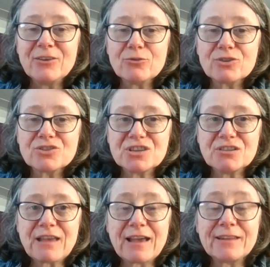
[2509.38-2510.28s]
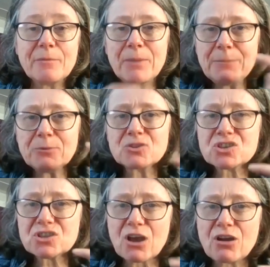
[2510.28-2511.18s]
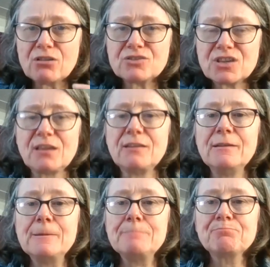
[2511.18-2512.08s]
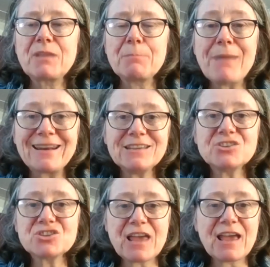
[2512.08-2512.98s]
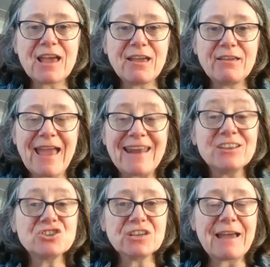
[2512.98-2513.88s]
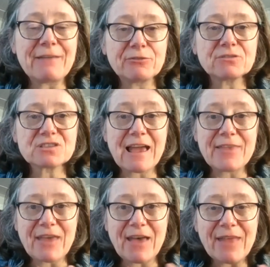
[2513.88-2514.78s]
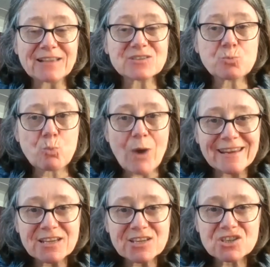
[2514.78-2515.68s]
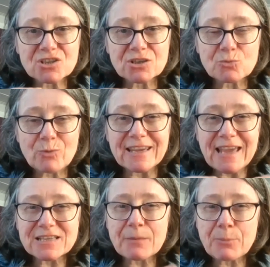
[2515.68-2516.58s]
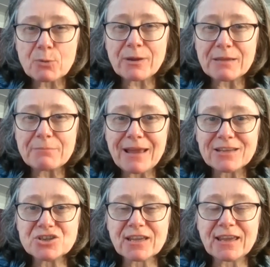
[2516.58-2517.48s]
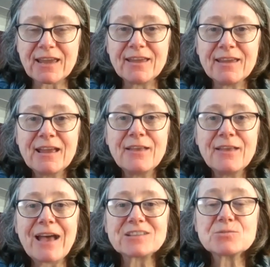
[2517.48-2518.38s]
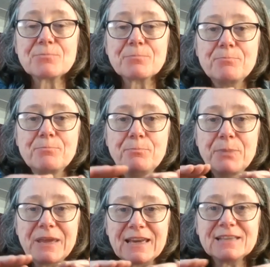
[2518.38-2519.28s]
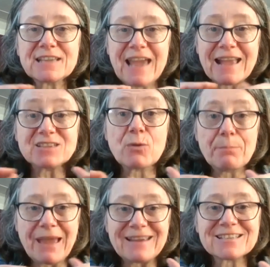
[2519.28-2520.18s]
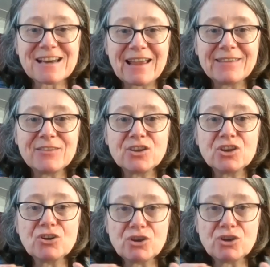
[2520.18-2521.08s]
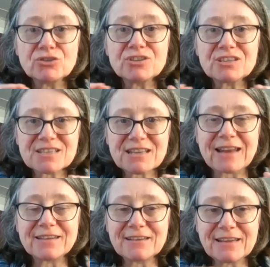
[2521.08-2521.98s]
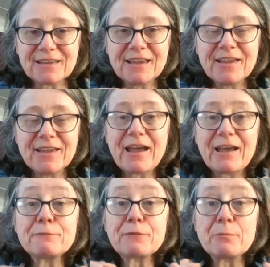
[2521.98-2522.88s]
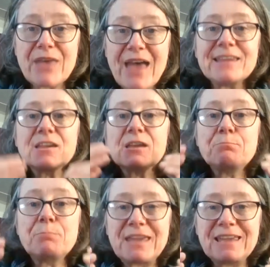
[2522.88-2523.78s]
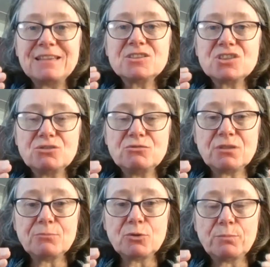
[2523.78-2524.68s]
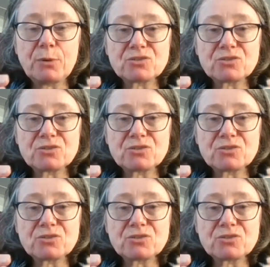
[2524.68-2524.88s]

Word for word: in order to do that. And people start to manage their energy levels like that. And that's when you when you get to that point where you're managing it, that's beginning to get to a baseline that you're, you're understanding. And from there, you can begin to do more